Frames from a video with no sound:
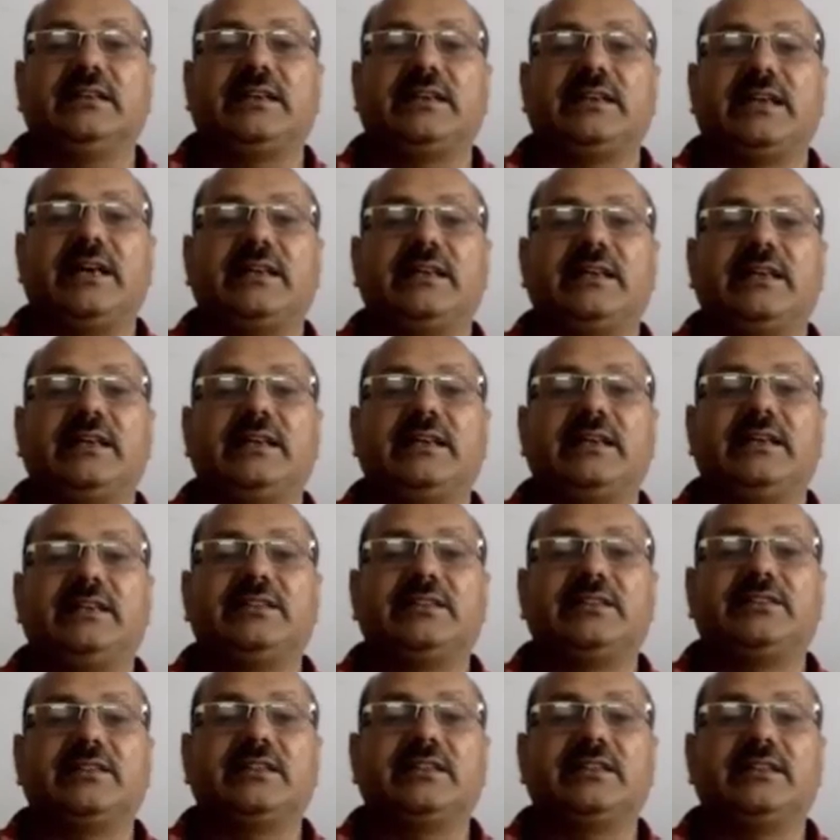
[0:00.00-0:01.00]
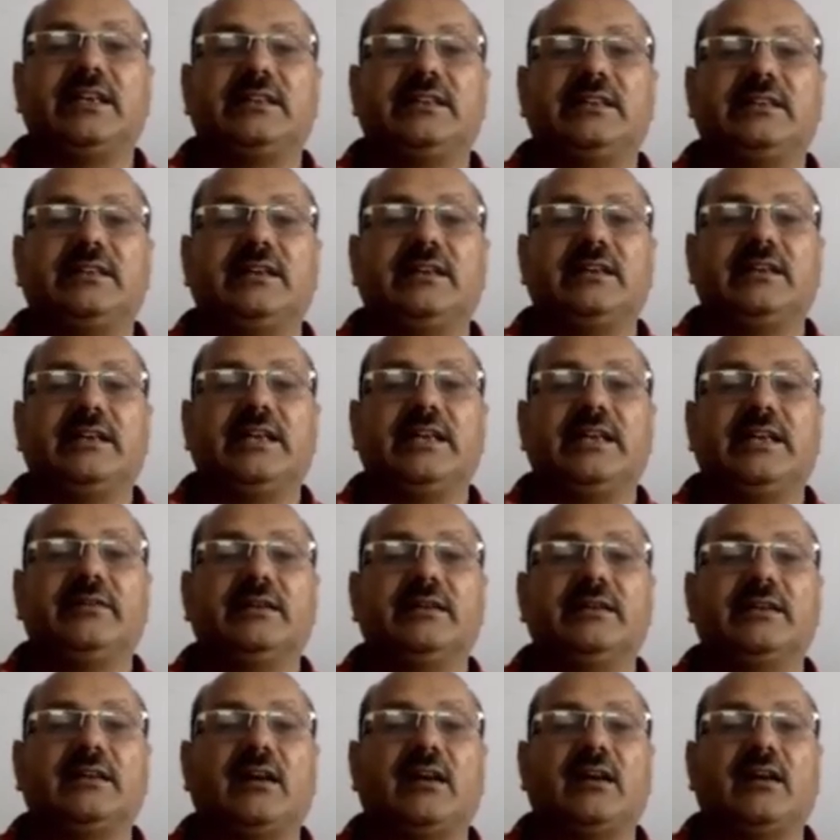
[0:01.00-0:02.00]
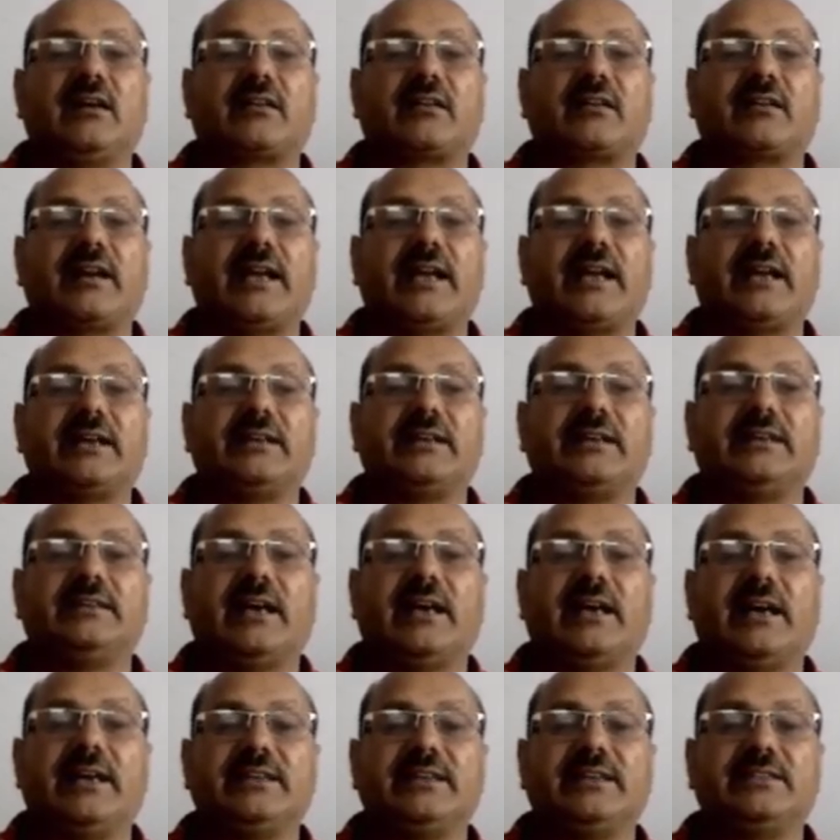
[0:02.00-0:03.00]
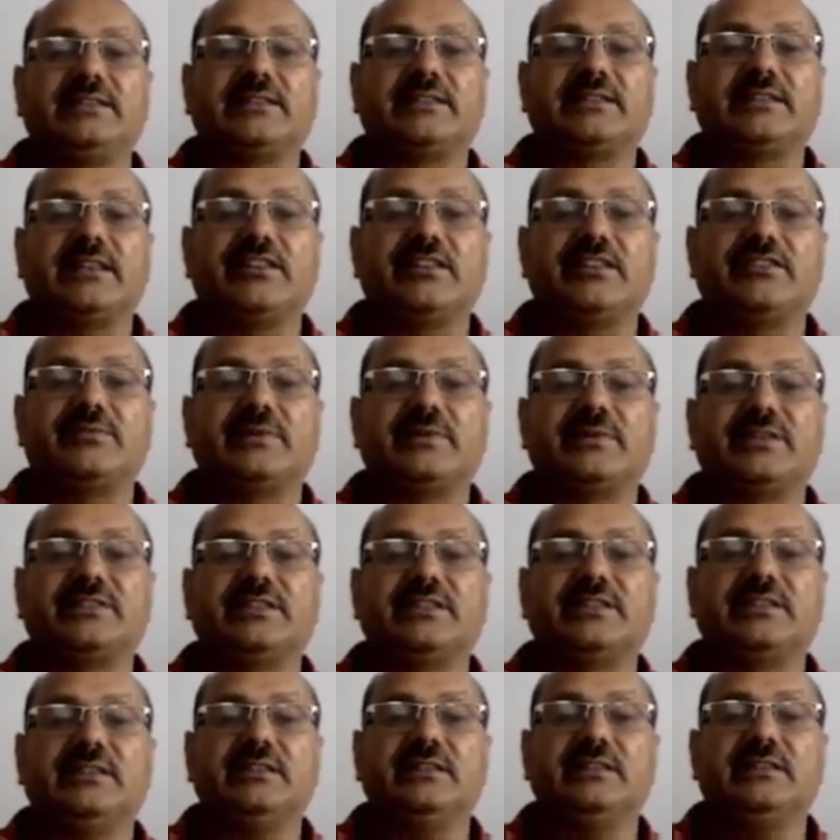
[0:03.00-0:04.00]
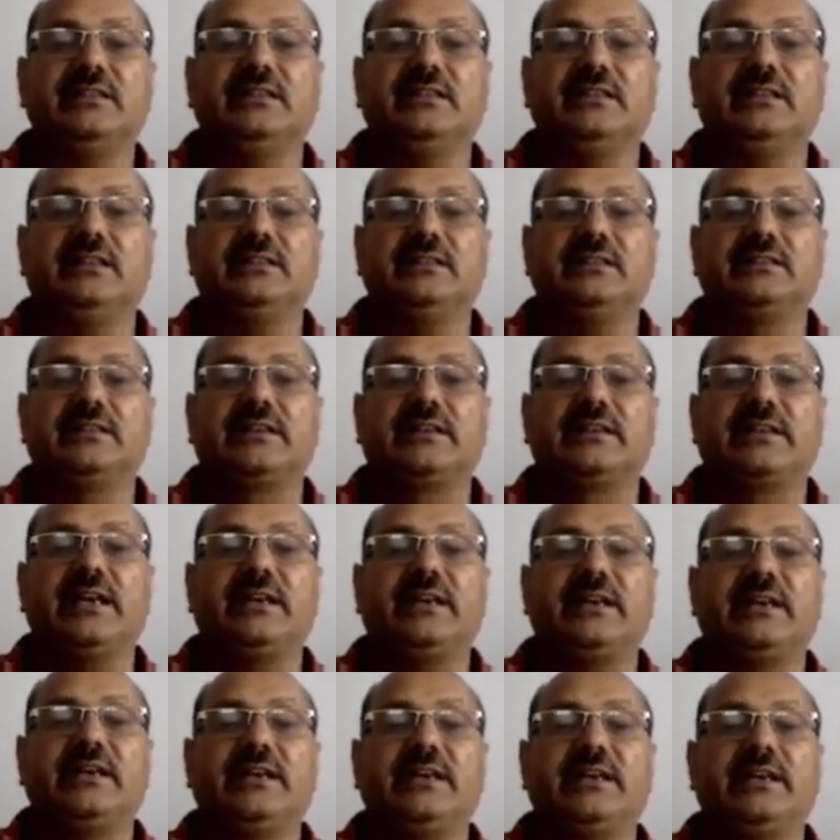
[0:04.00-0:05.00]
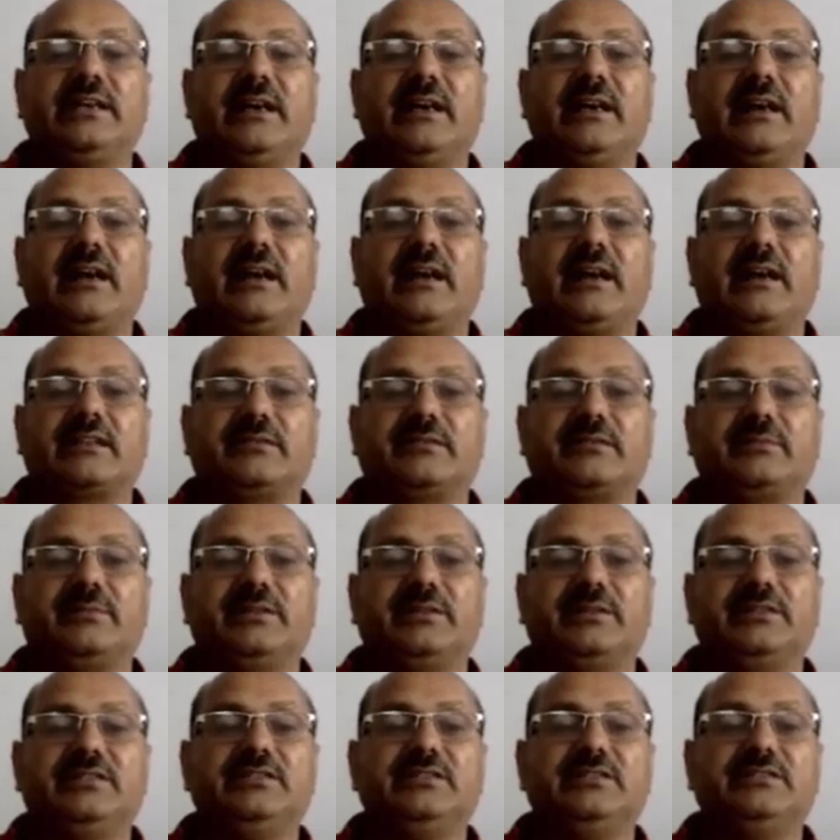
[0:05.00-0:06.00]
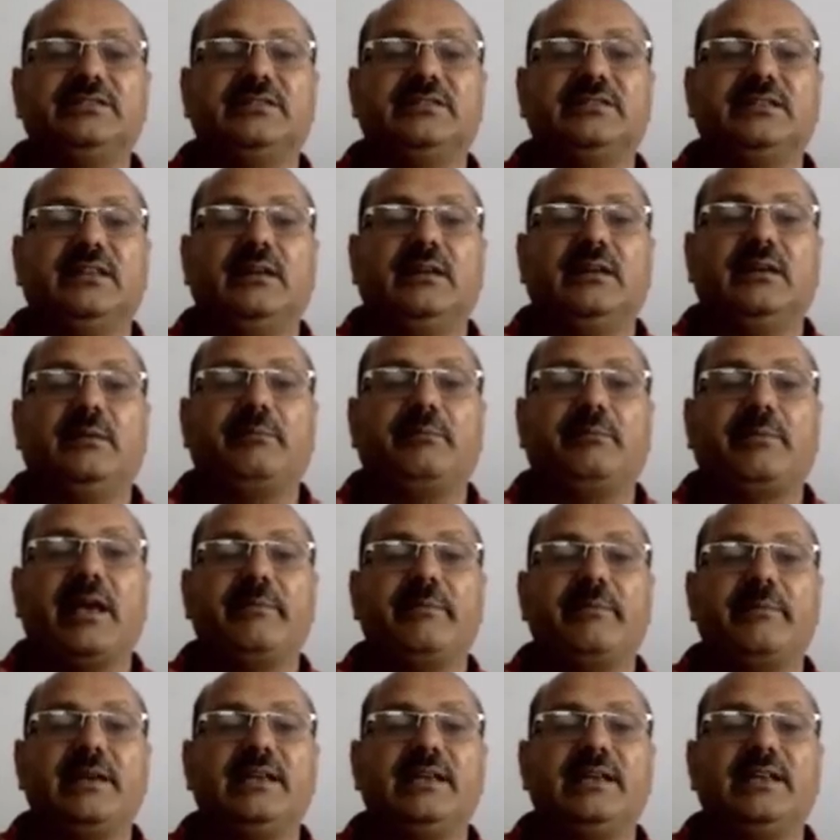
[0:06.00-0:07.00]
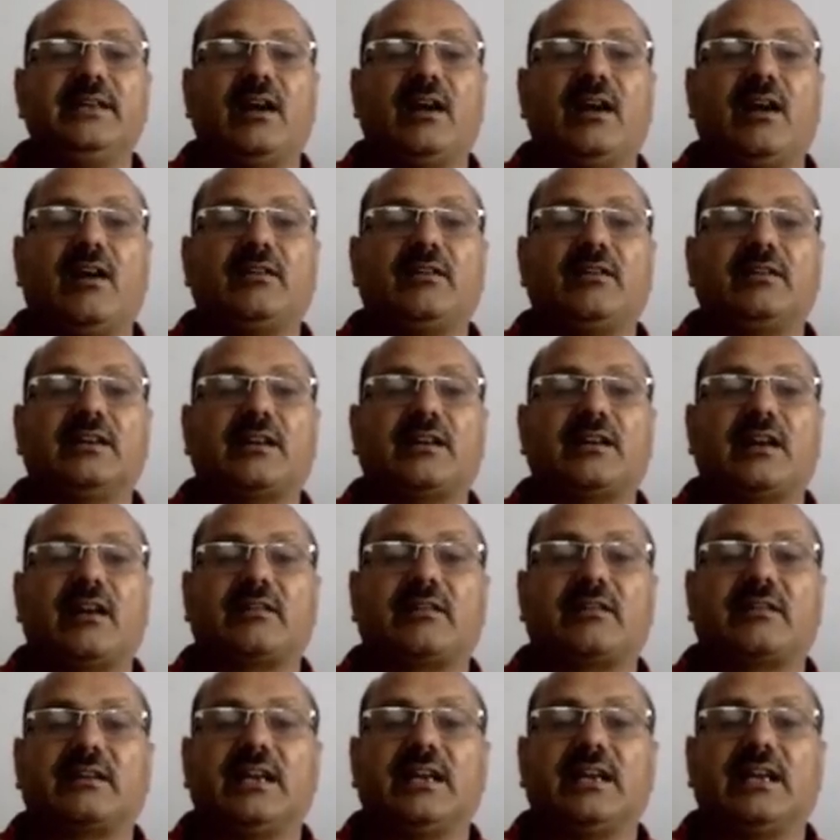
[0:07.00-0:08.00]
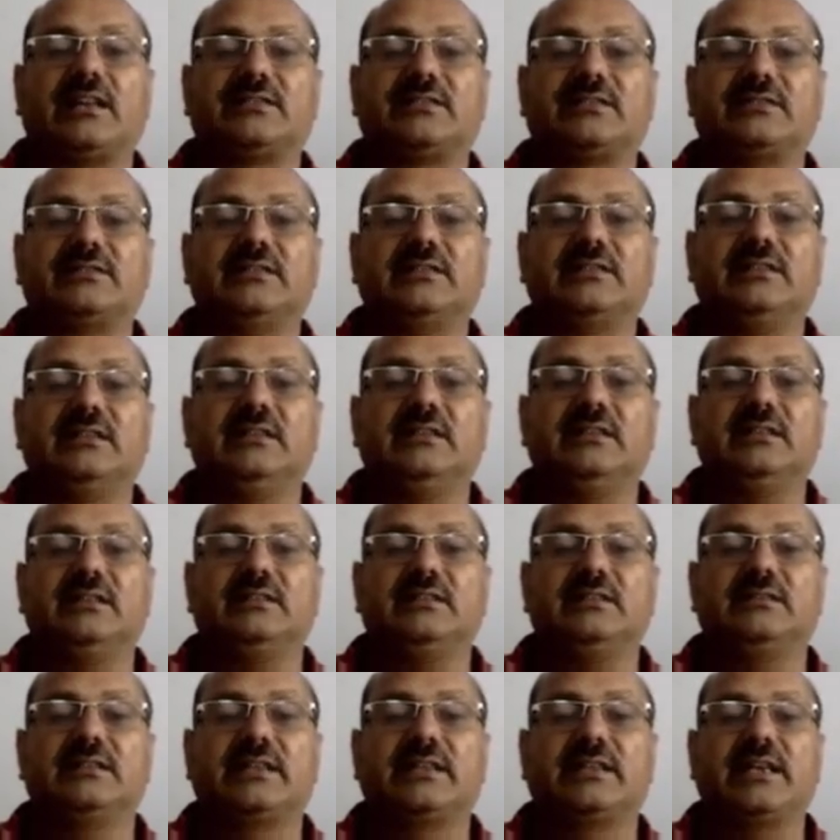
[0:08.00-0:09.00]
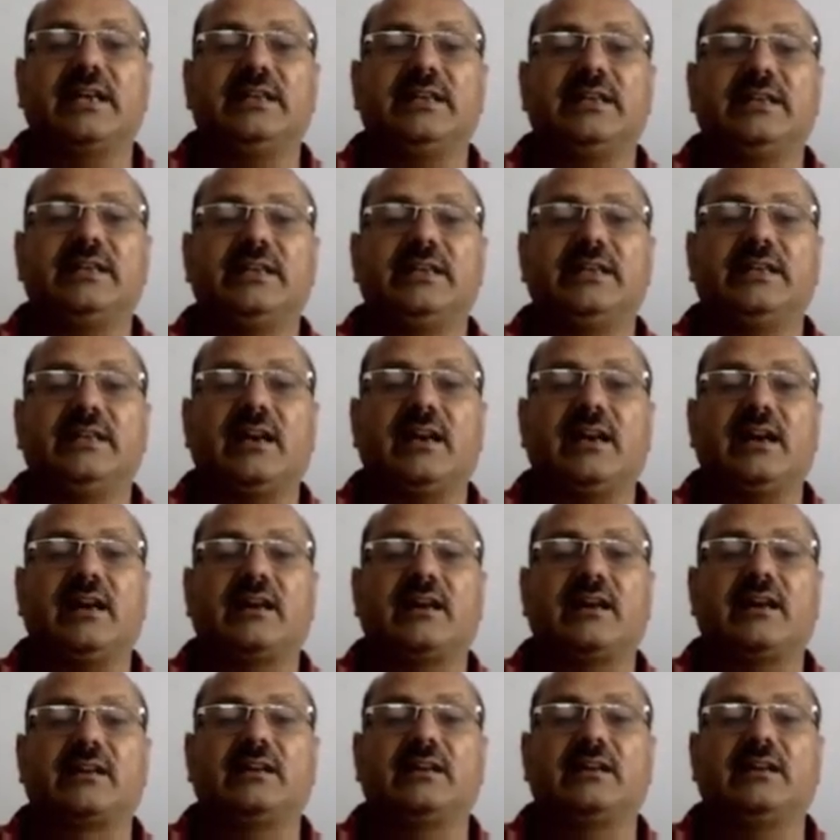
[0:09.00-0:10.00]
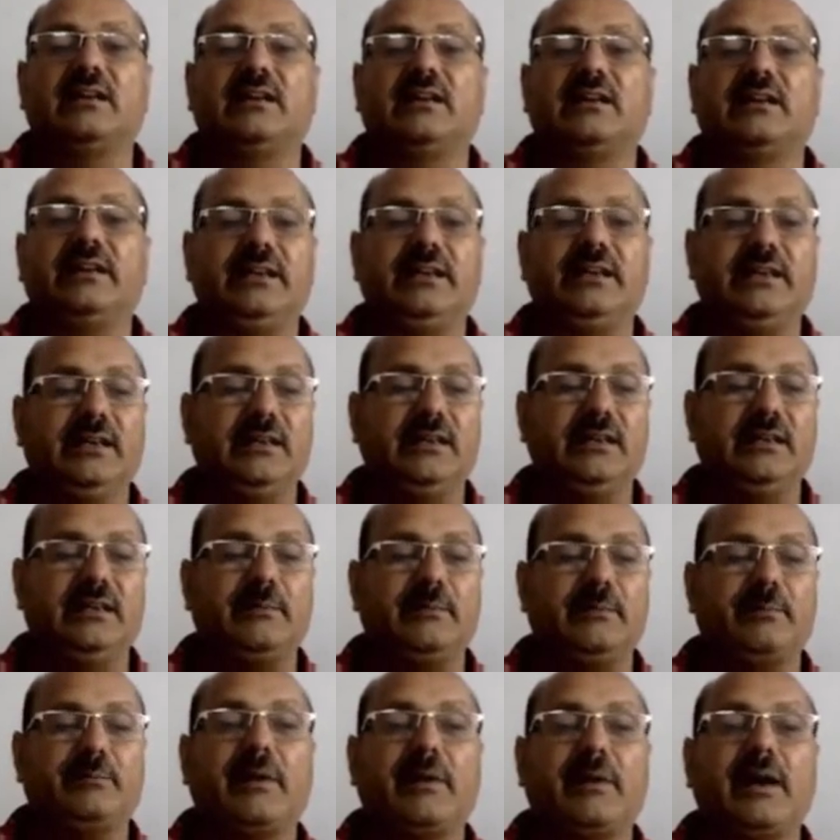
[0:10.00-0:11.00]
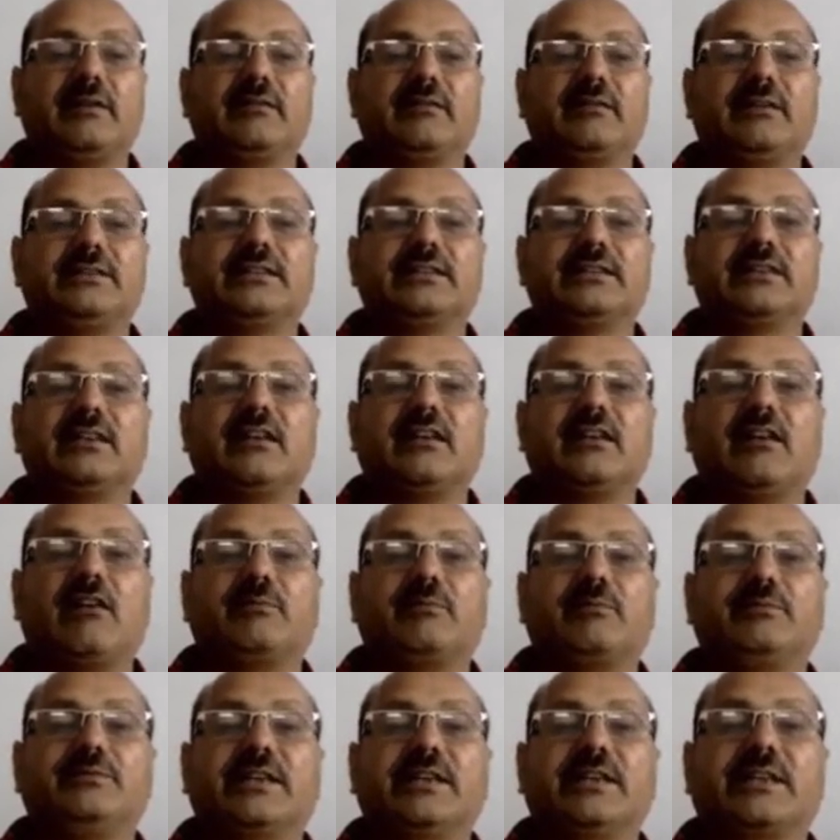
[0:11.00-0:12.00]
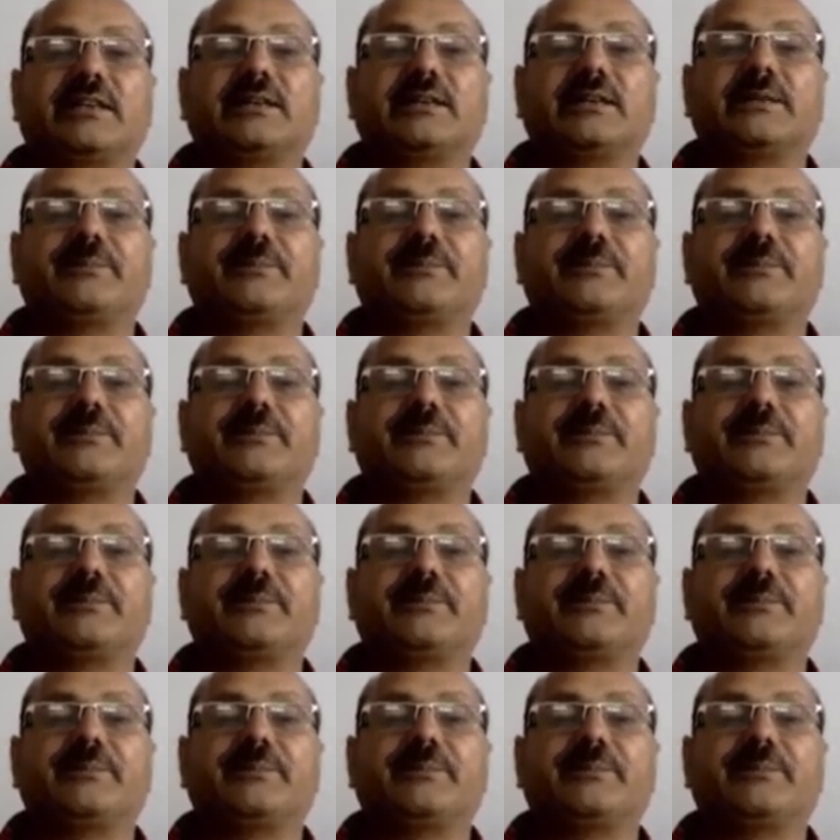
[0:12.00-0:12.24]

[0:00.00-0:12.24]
Category designate level or rank in hierarchical classification. The category are species, family, order or class. The category are a real biological object.